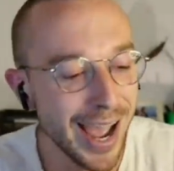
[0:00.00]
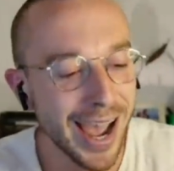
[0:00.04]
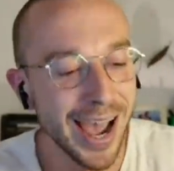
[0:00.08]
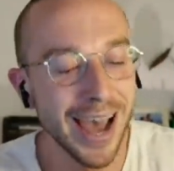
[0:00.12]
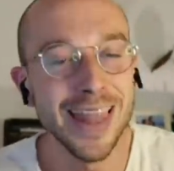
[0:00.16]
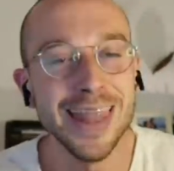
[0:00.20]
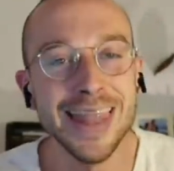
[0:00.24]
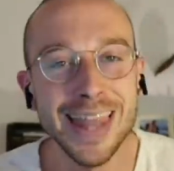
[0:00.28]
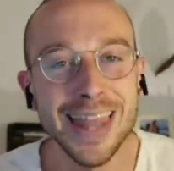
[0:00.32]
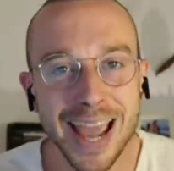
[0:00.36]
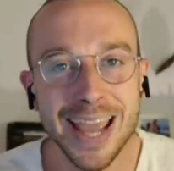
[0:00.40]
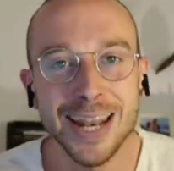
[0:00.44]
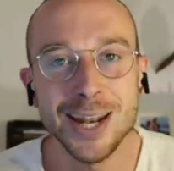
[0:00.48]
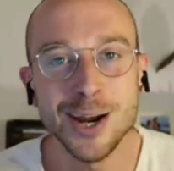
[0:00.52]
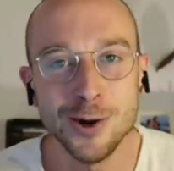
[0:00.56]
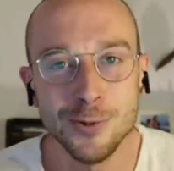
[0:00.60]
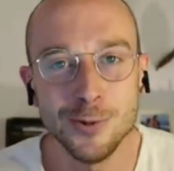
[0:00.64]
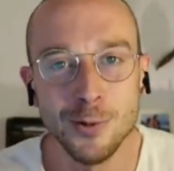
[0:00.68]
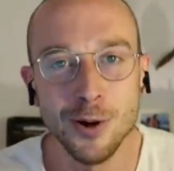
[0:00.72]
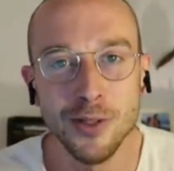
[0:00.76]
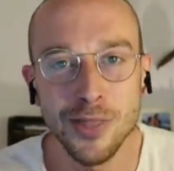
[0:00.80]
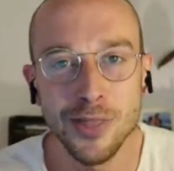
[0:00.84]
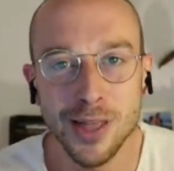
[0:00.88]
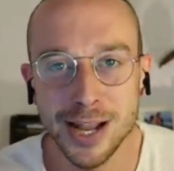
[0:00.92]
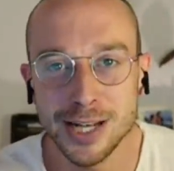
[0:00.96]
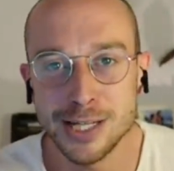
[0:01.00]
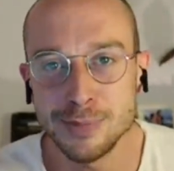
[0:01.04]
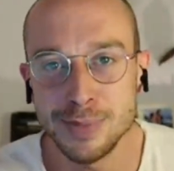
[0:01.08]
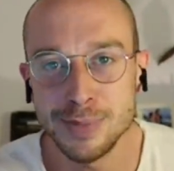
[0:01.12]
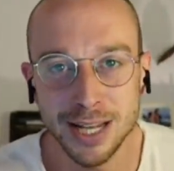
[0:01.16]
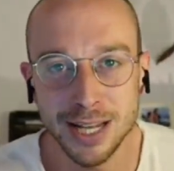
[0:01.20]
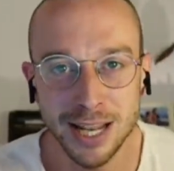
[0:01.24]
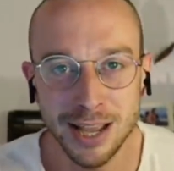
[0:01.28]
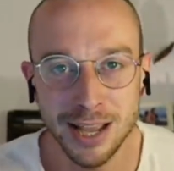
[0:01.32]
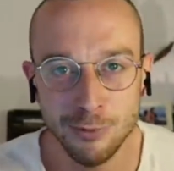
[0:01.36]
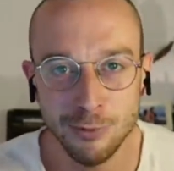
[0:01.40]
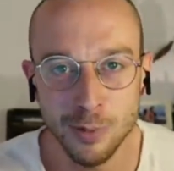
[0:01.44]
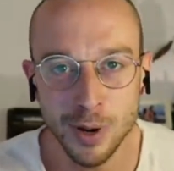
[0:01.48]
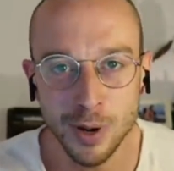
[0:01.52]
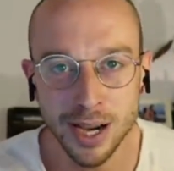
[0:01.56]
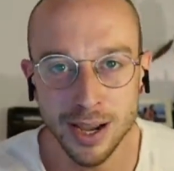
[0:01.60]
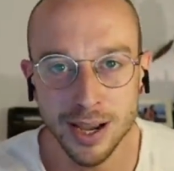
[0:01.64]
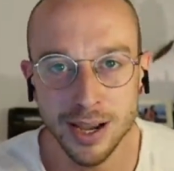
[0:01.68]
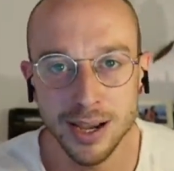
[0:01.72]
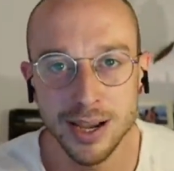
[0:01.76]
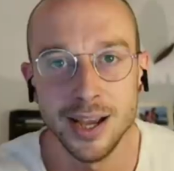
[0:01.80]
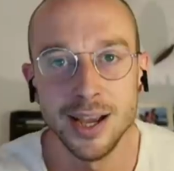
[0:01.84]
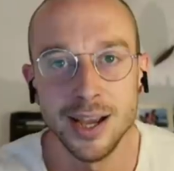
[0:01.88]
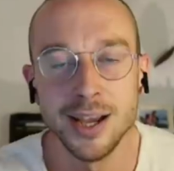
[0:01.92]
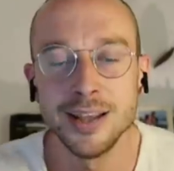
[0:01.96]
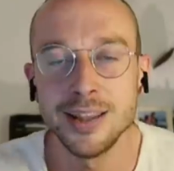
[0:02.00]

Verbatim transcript: And they don't want that to be a left-winger.